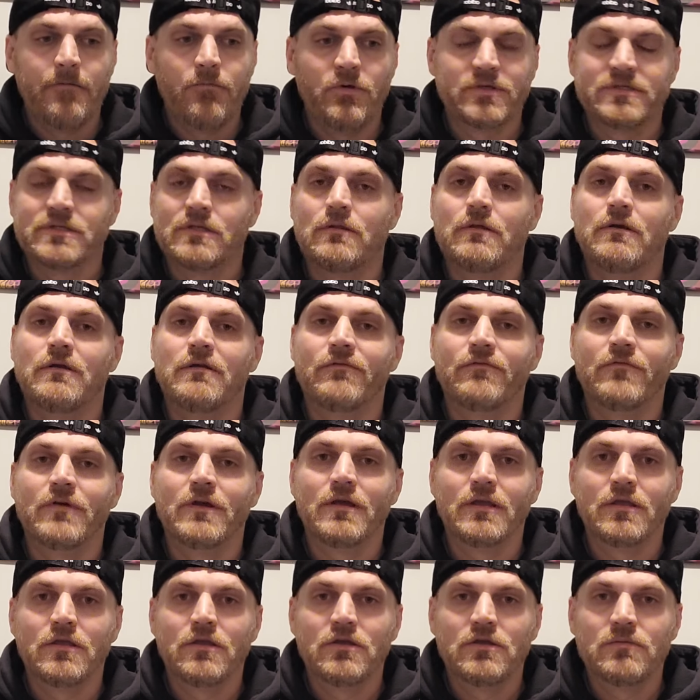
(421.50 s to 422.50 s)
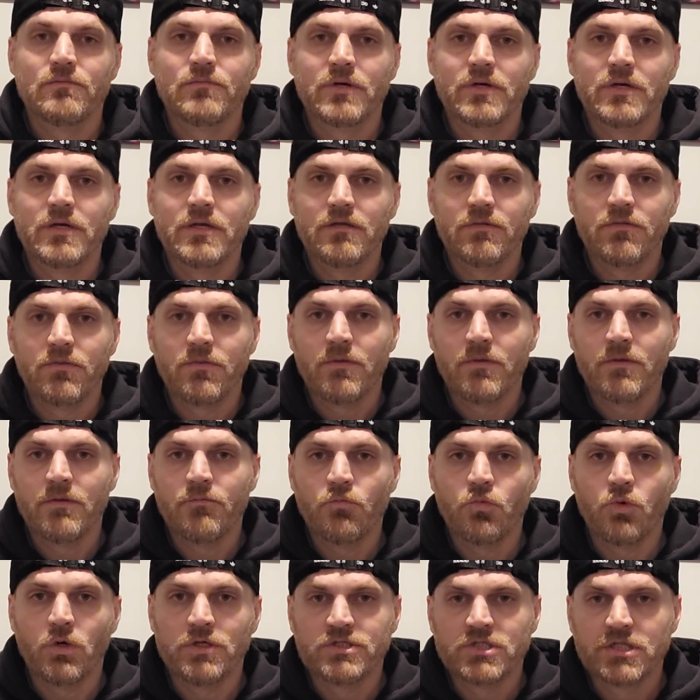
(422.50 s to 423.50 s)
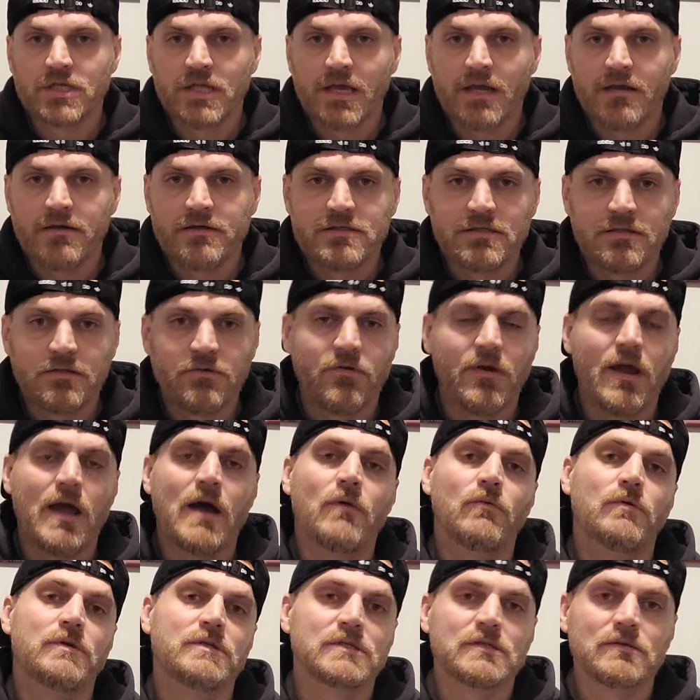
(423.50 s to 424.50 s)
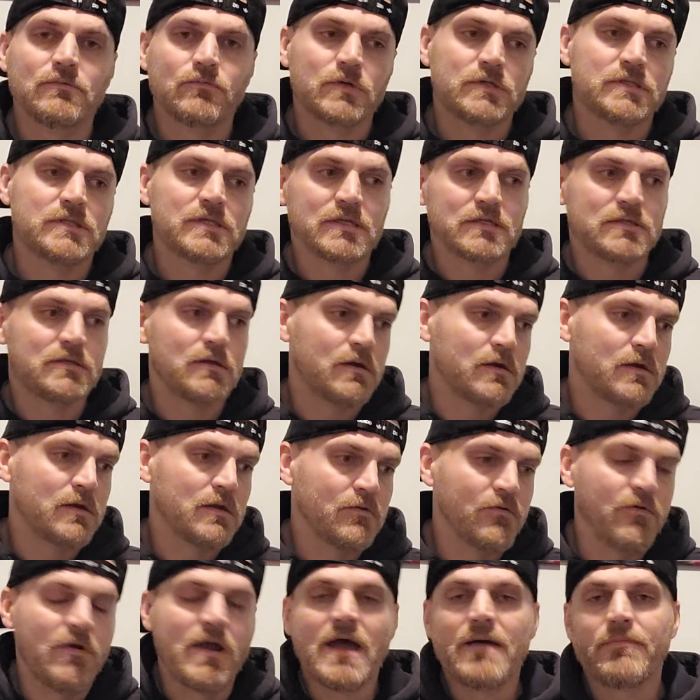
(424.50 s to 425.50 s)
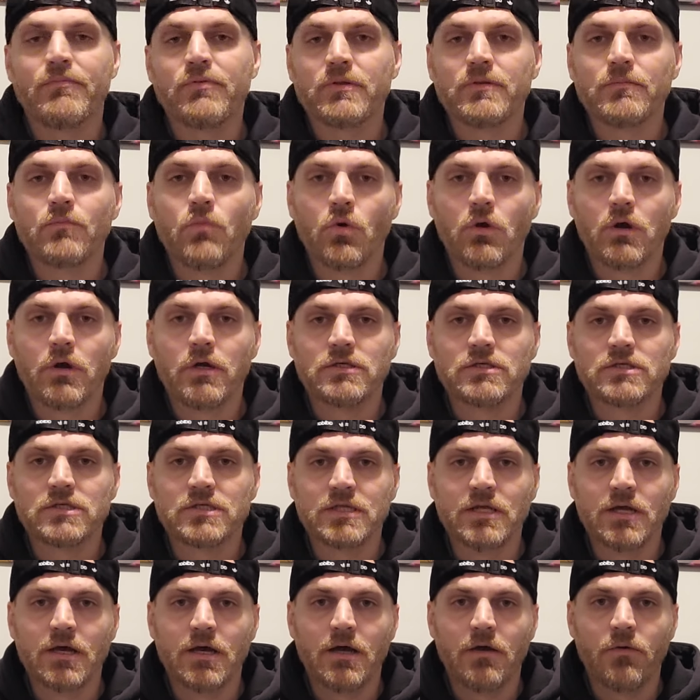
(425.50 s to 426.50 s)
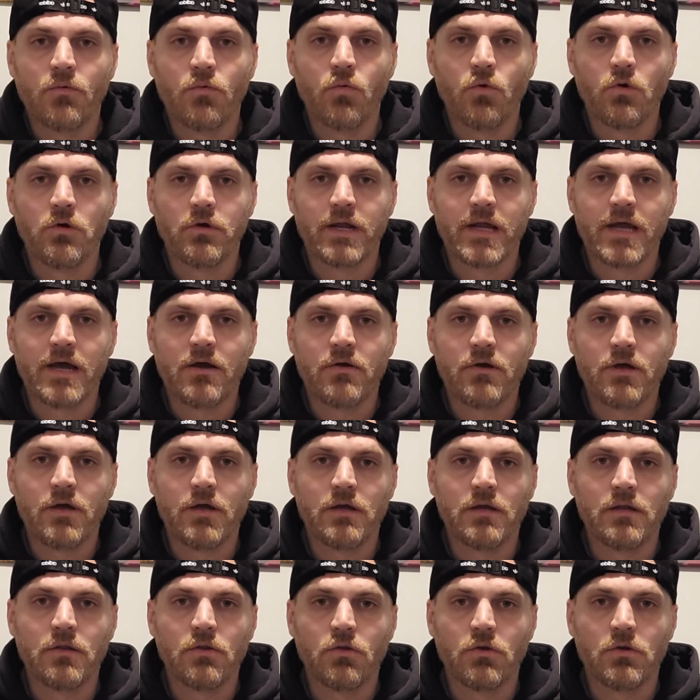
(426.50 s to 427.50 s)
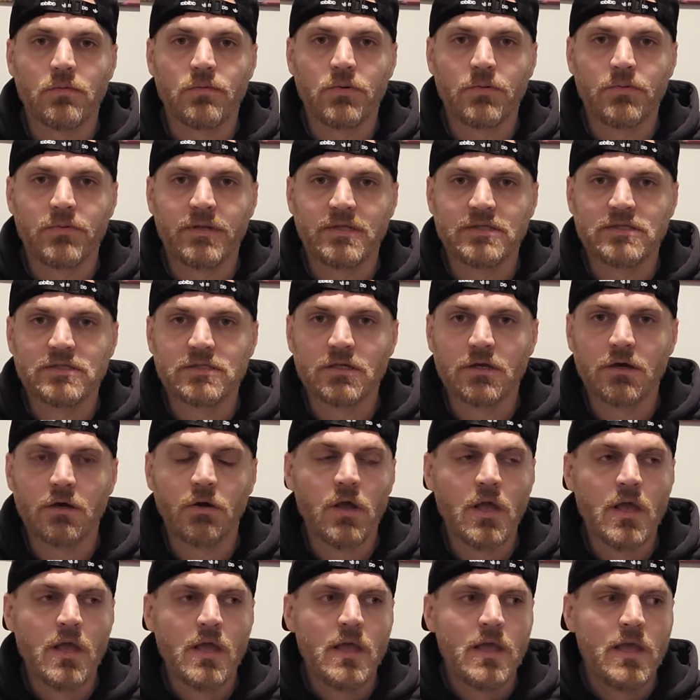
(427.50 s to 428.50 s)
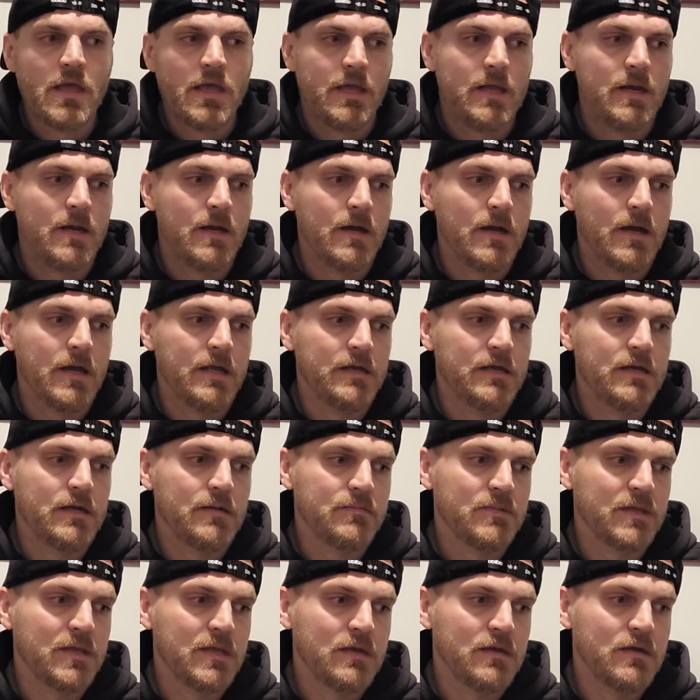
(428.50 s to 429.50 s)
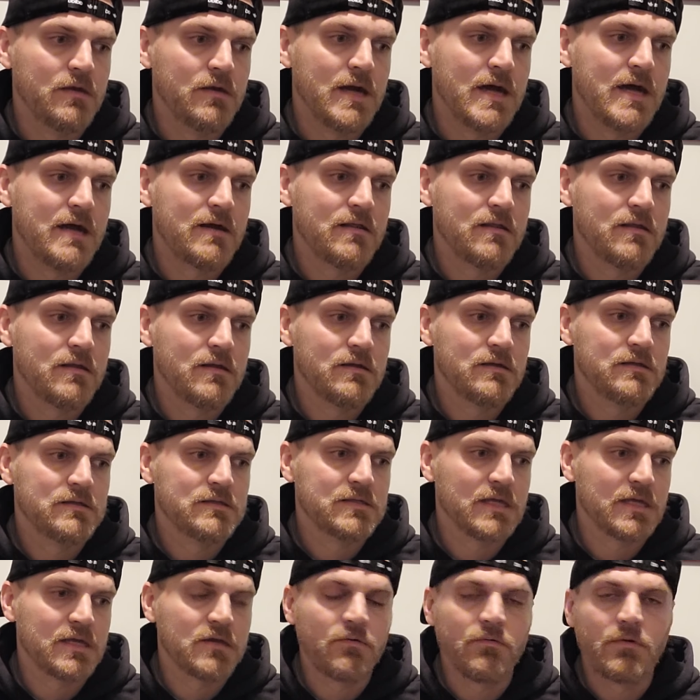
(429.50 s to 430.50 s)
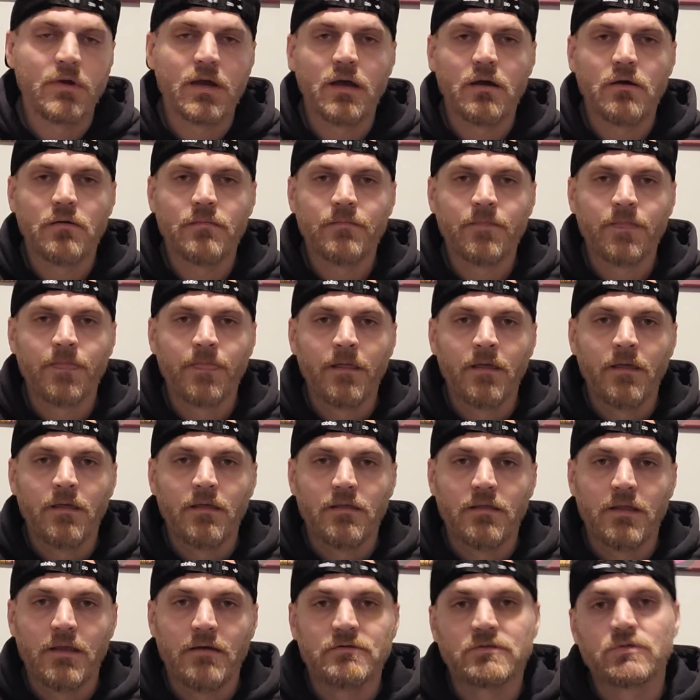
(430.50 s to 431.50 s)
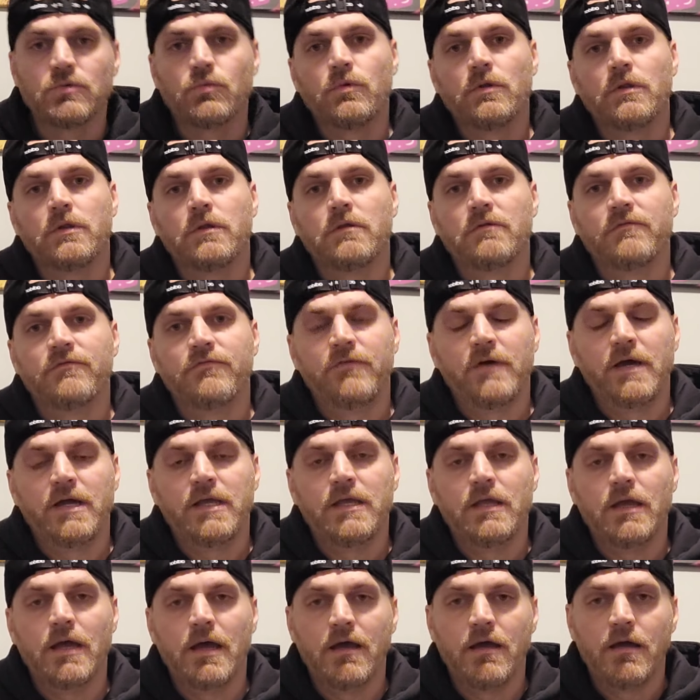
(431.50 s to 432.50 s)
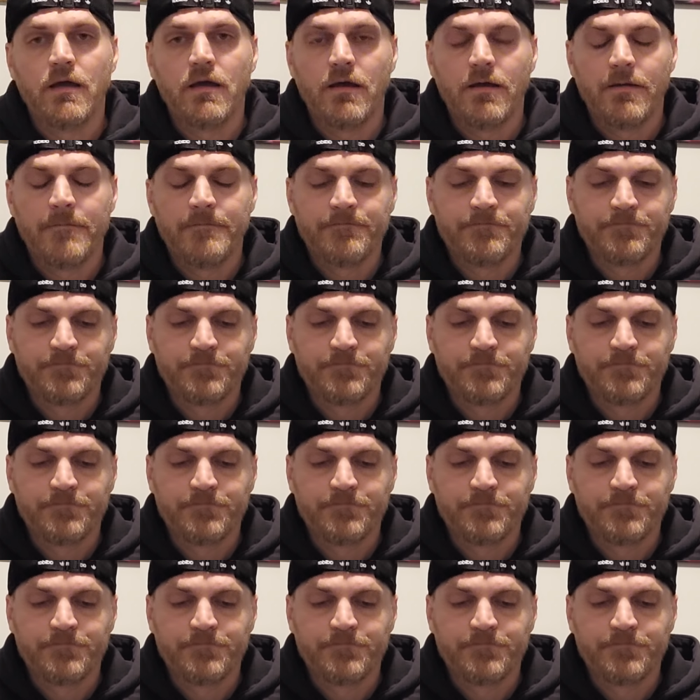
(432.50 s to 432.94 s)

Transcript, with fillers: wasn't looking very good, but once she got her to the ground, once once they started grappling more, she uh, wore down on Laura Propicio and uh, ended up getting her out of there in the second round. And that was a really good fight. Uh,